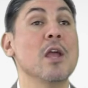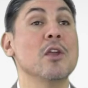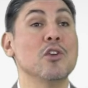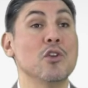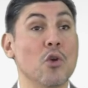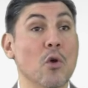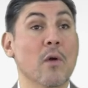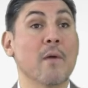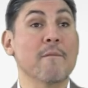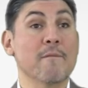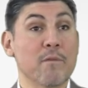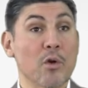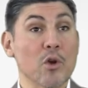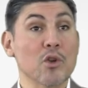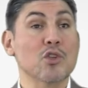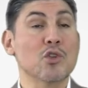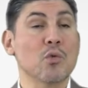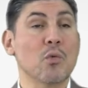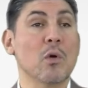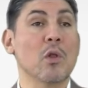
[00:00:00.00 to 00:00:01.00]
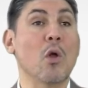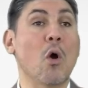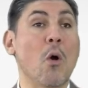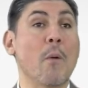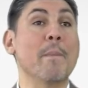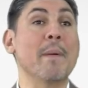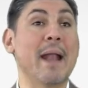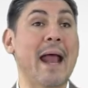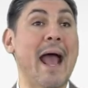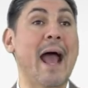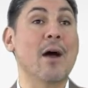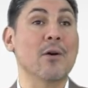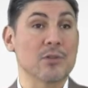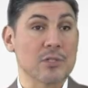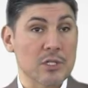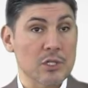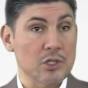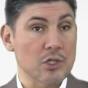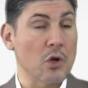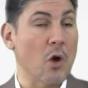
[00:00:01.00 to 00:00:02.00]
your virtual open
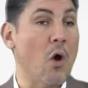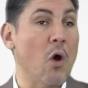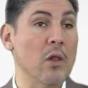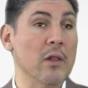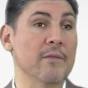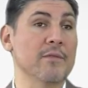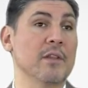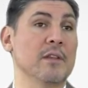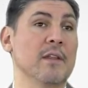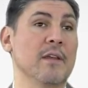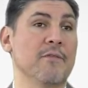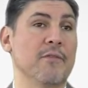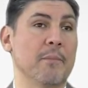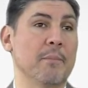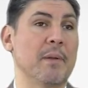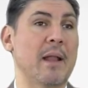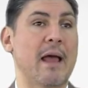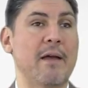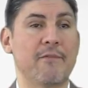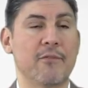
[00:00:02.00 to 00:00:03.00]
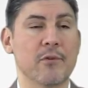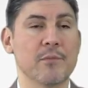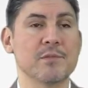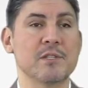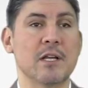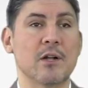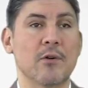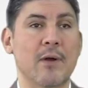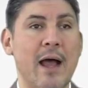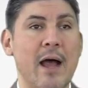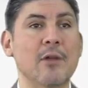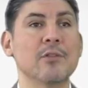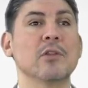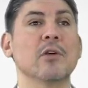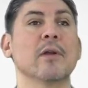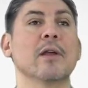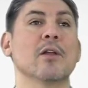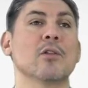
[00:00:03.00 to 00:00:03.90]
house to all of the different platforms that are out there,